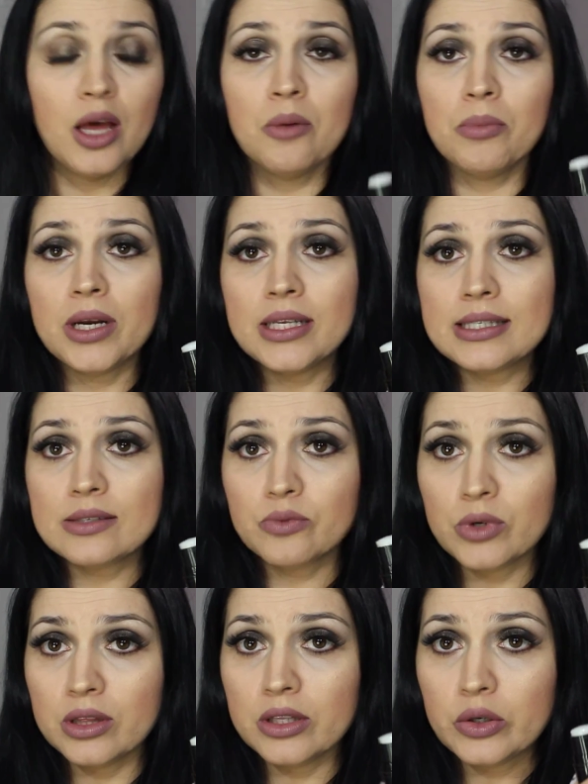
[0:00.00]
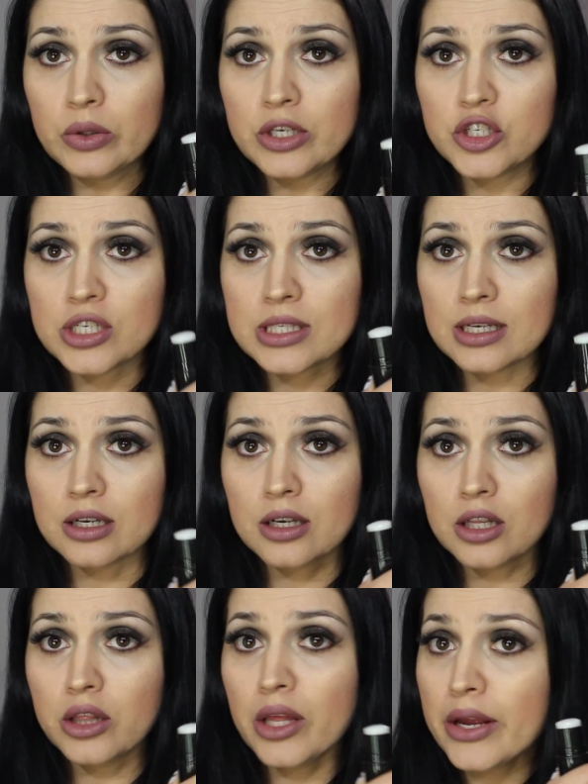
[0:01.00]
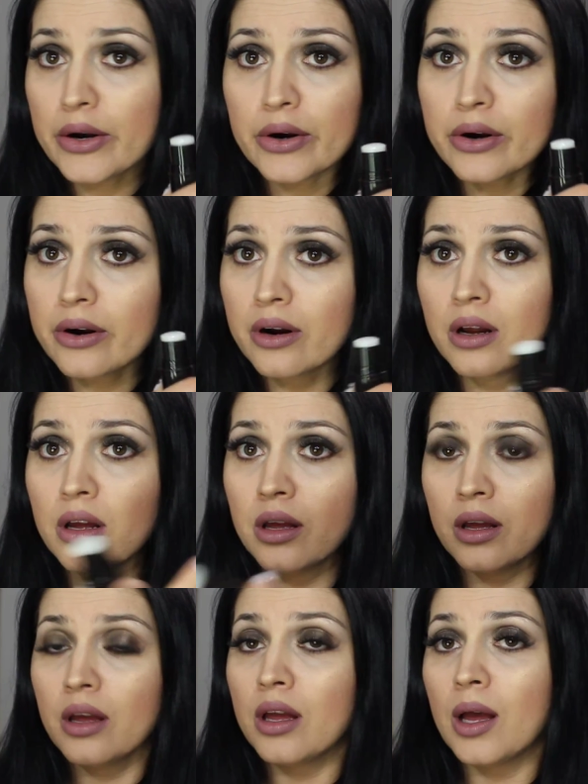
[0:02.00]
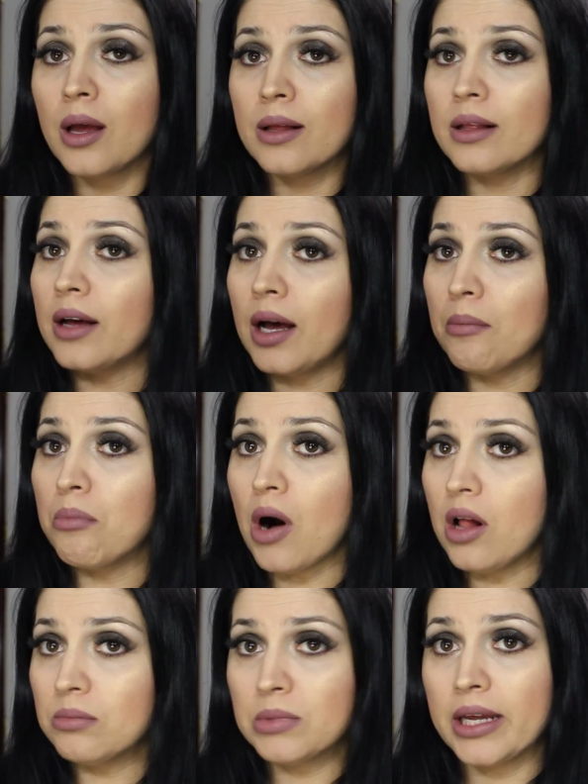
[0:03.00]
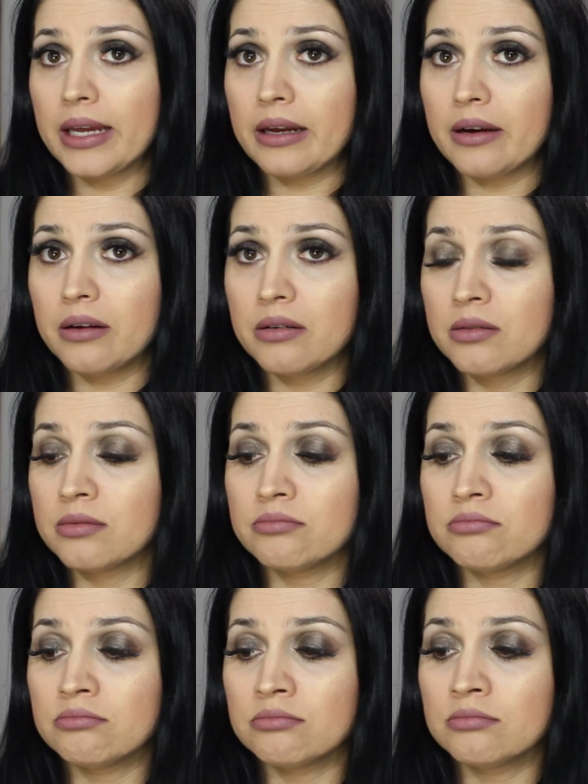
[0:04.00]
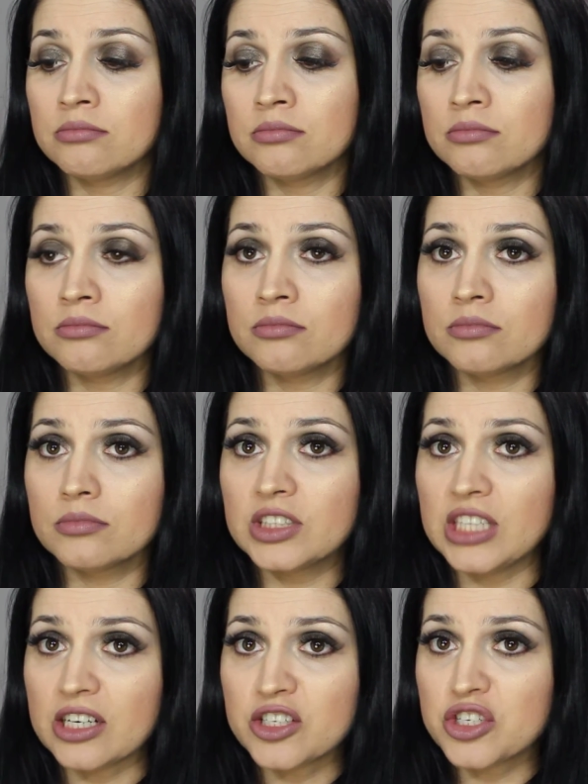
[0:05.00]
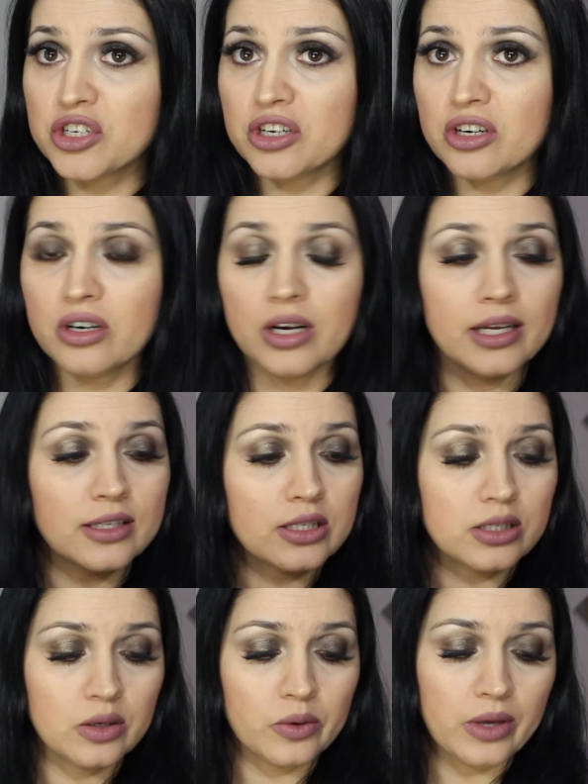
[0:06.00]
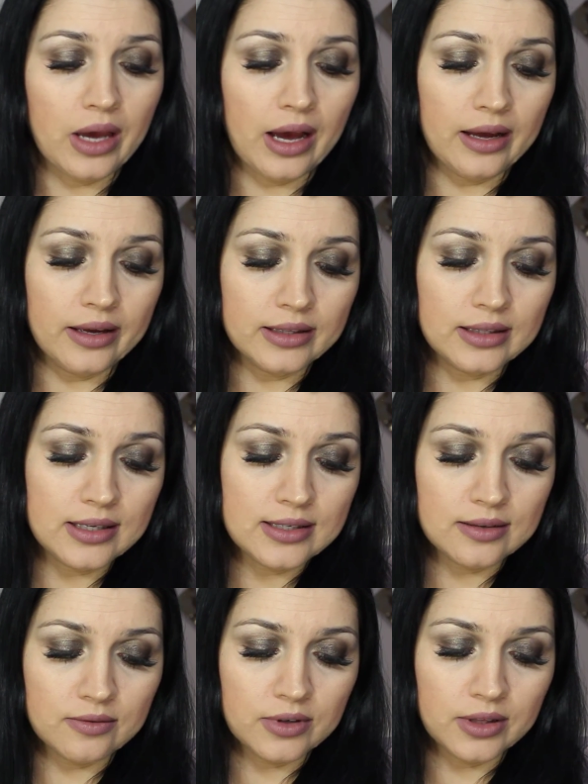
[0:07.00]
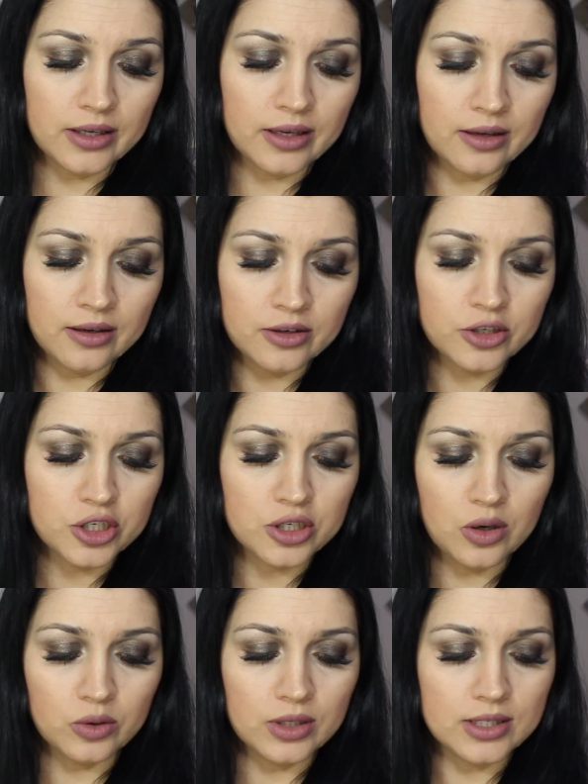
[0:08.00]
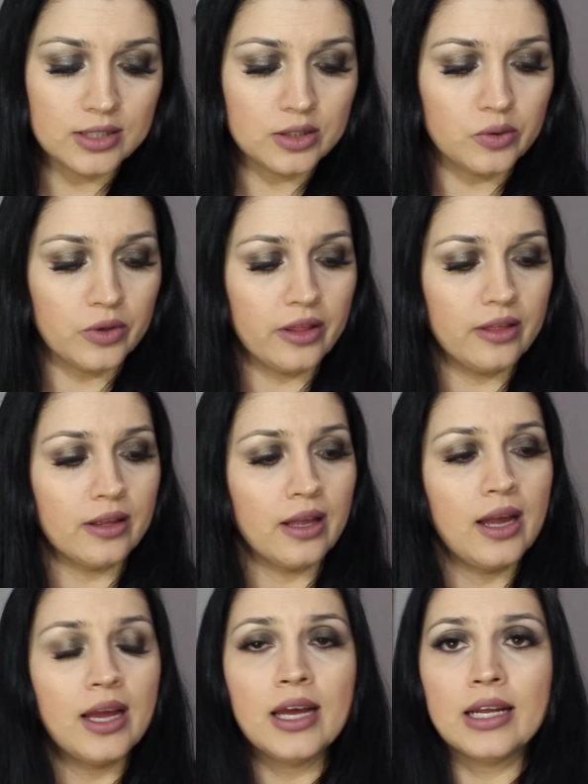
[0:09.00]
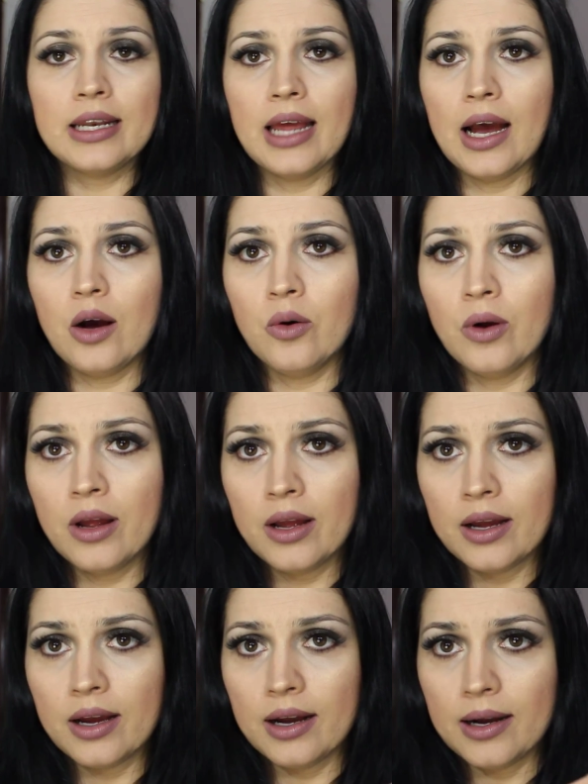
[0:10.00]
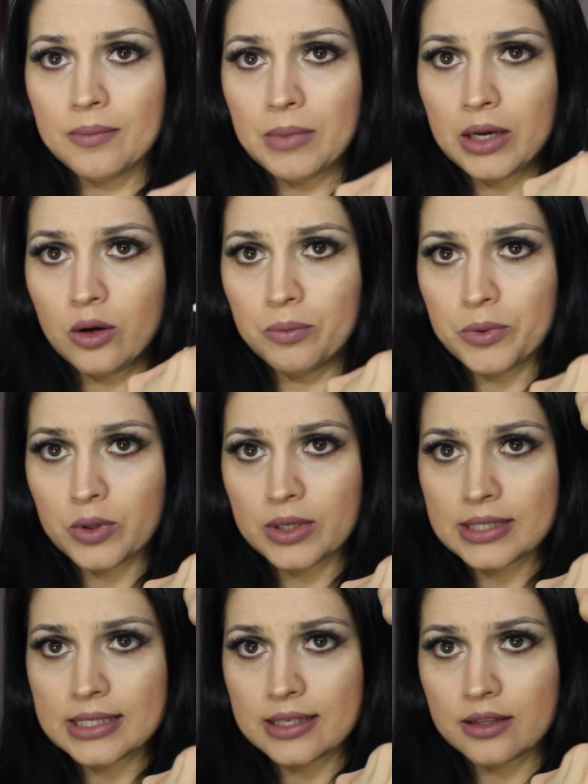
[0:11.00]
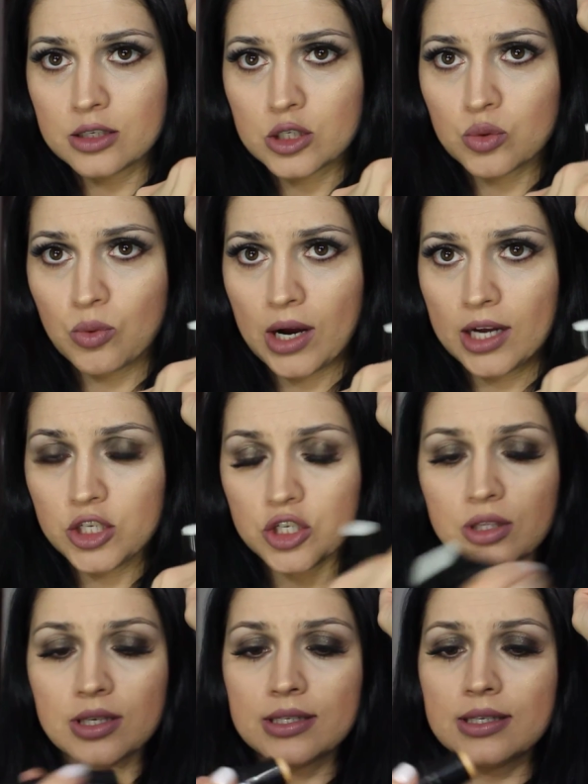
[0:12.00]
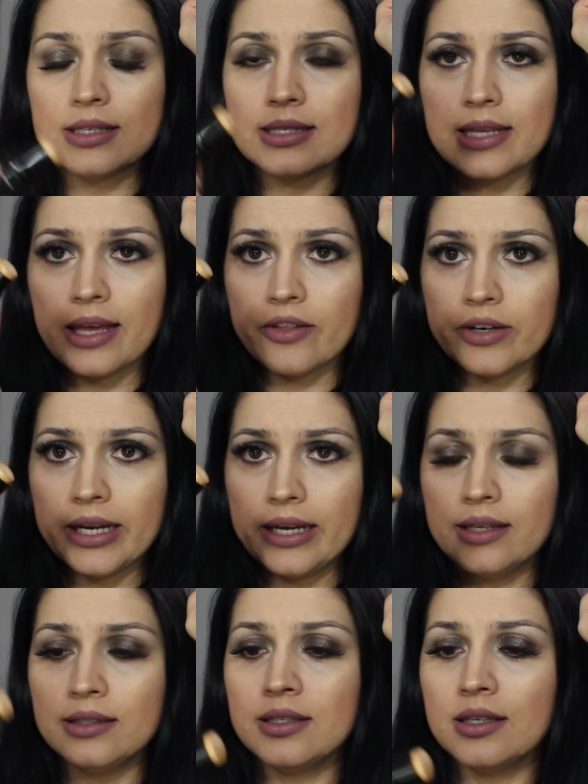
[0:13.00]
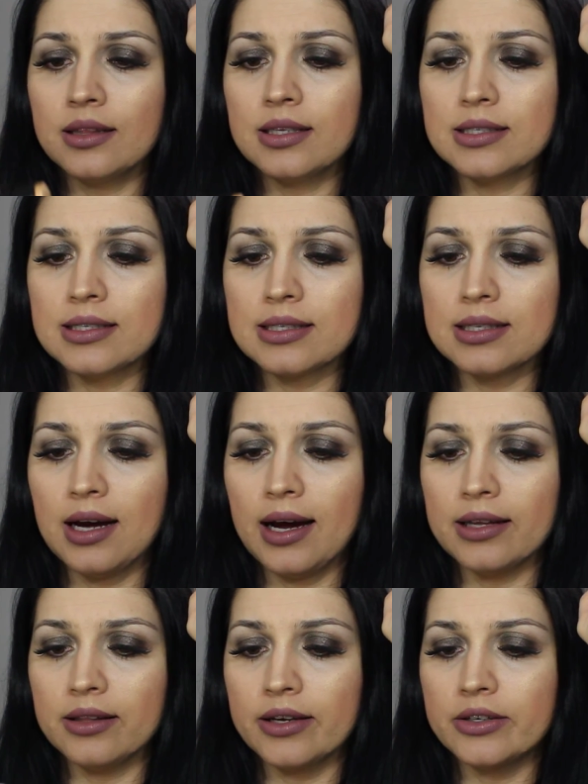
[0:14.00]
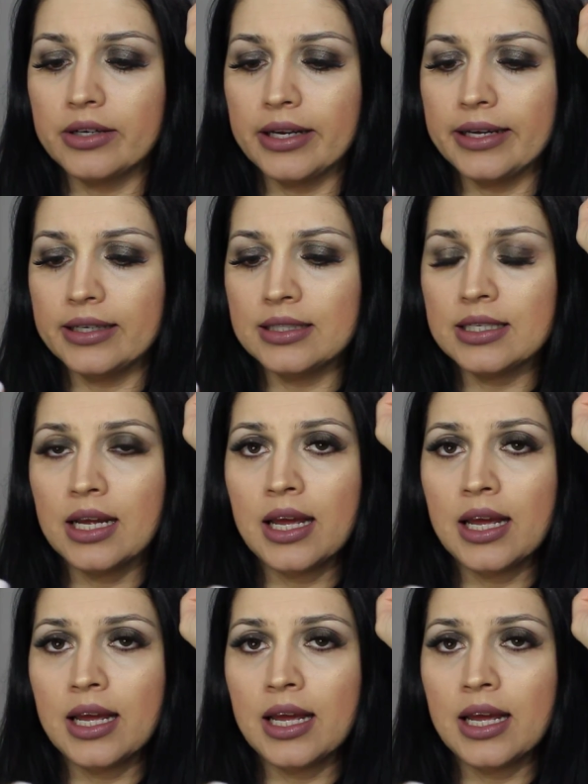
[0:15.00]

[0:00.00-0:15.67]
But it's literally just a clear balm-like texture, and so yeah, it doesn't really show. It doesn't do anything. Now, I hope you can see the swatch. This is the other end. This is the highlighter end.